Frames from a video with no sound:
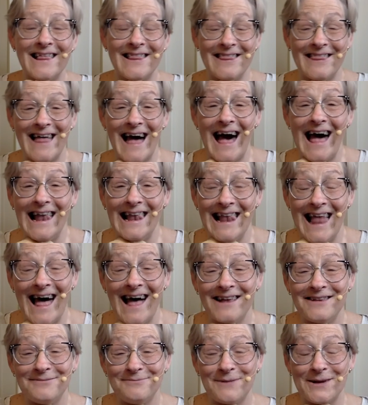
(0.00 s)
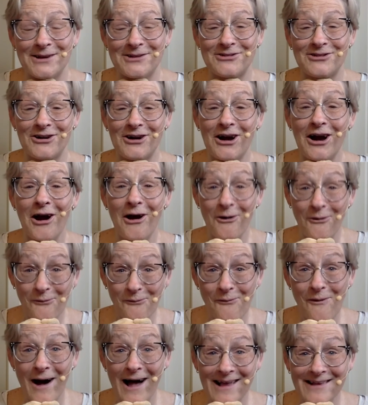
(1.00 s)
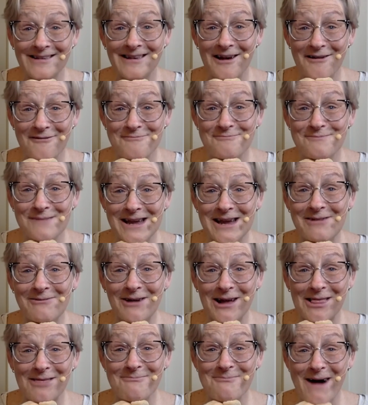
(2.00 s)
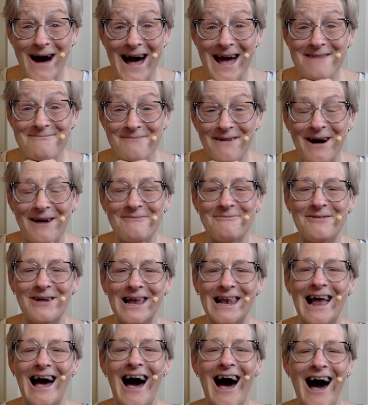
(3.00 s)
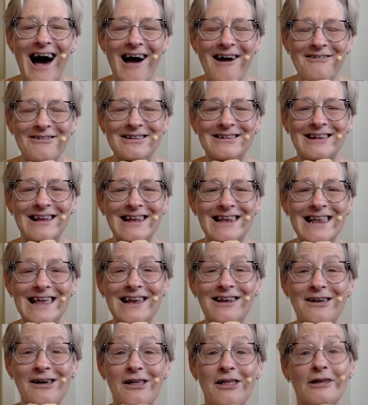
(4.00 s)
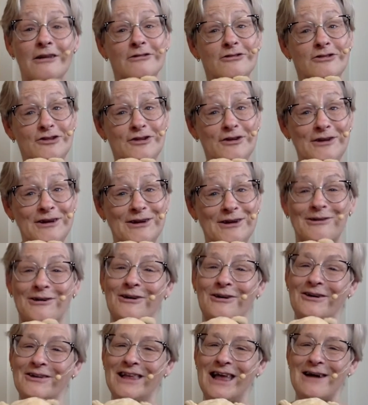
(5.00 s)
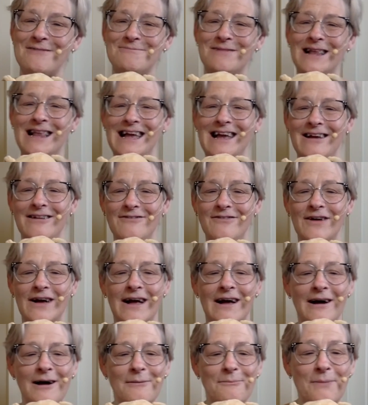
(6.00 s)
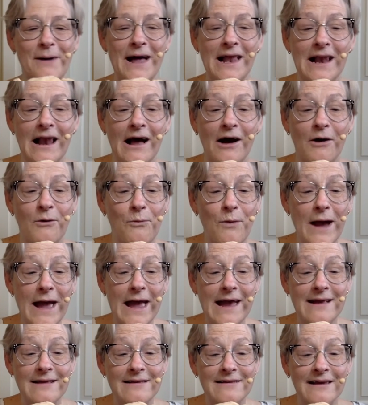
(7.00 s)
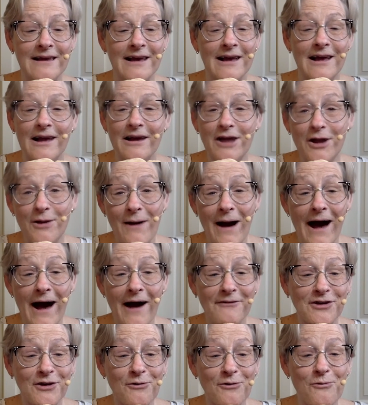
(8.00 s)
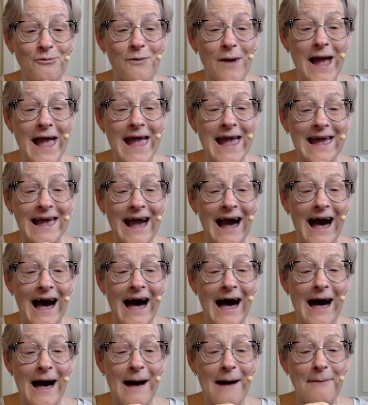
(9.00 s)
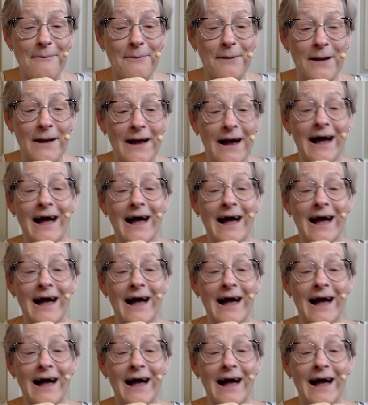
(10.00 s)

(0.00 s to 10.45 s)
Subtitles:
That last picture was of me with my mom when I was a little 2-year-old, I believe. But wait, you have to wake up.